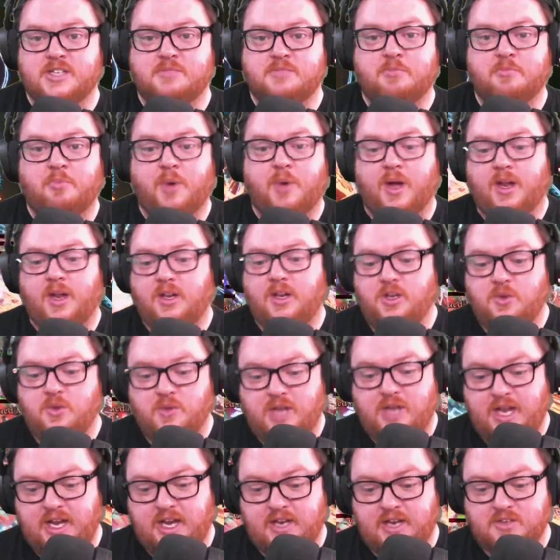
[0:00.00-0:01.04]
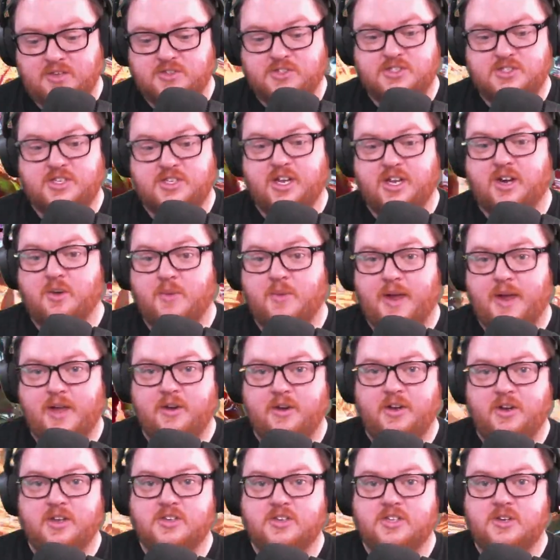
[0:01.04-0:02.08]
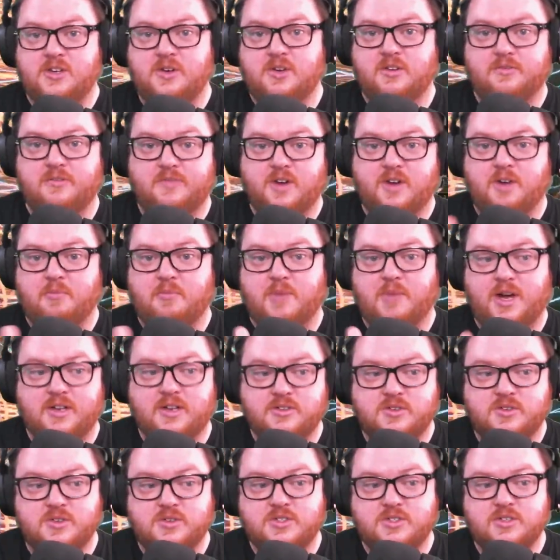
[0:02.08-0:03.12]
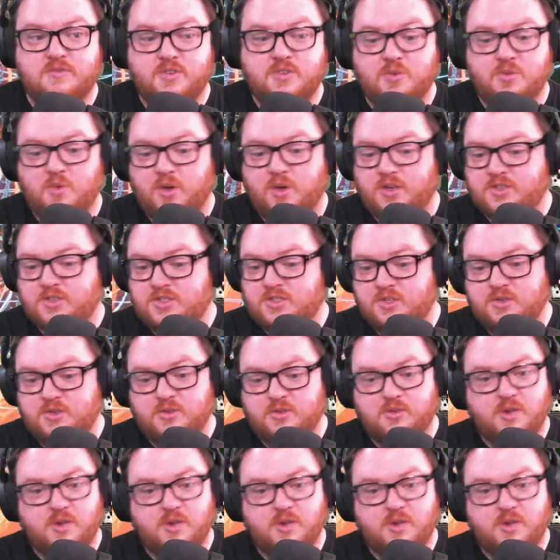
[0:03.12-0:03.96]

but you can stick around and continue to farm monsters if you want to,